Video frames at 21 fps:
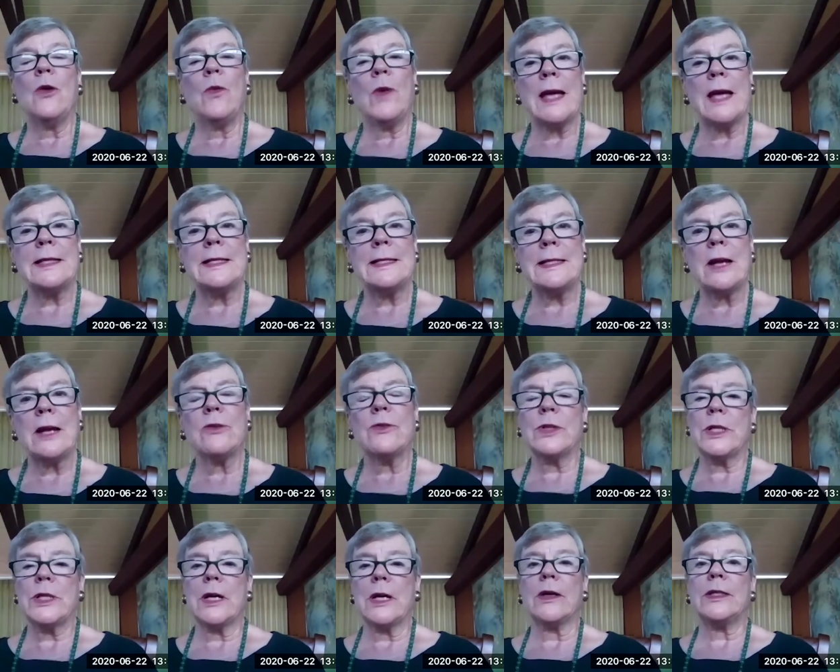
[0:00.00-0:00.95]
We had
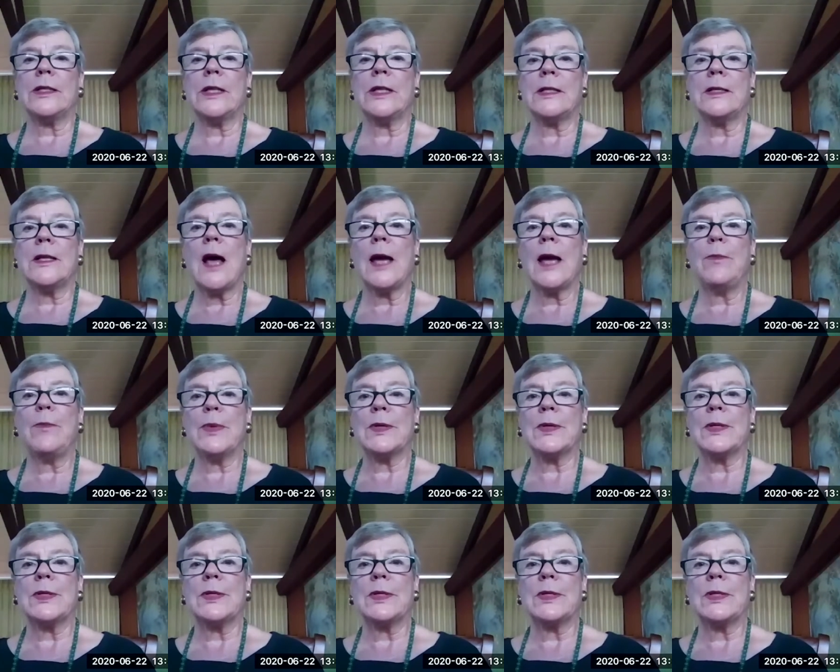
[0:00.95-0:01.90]
secretaries and
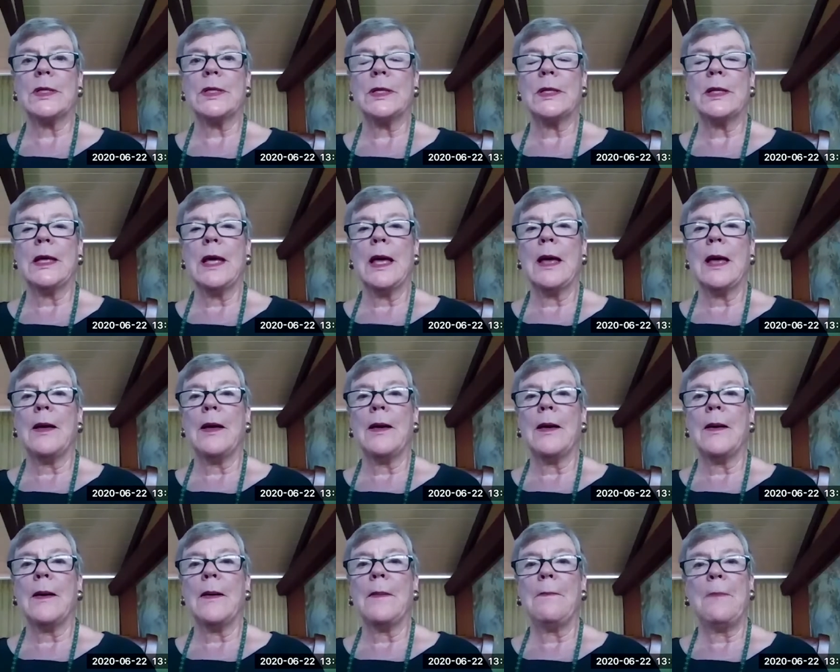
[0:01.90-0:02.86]
typists,
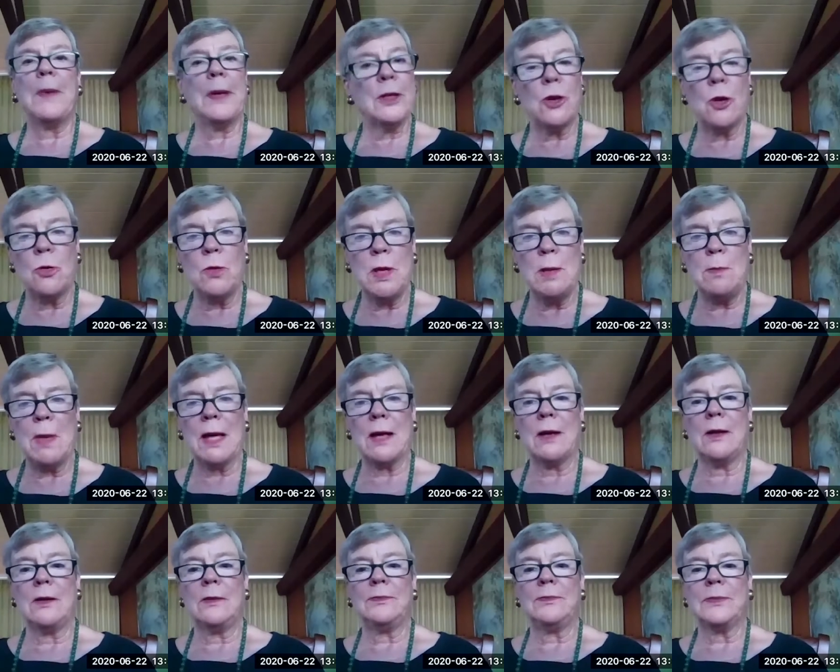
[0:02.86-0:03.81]
but no
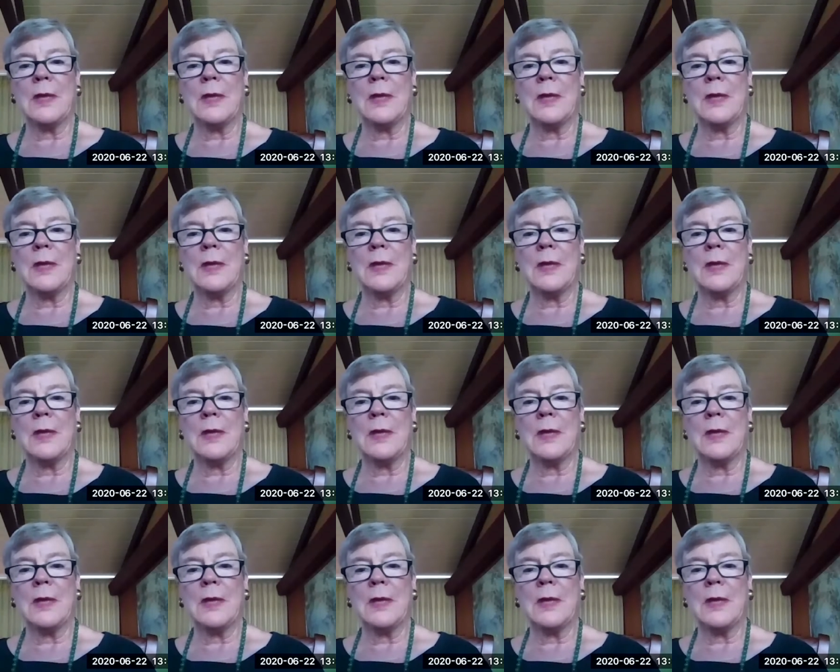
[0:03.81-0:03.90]
email.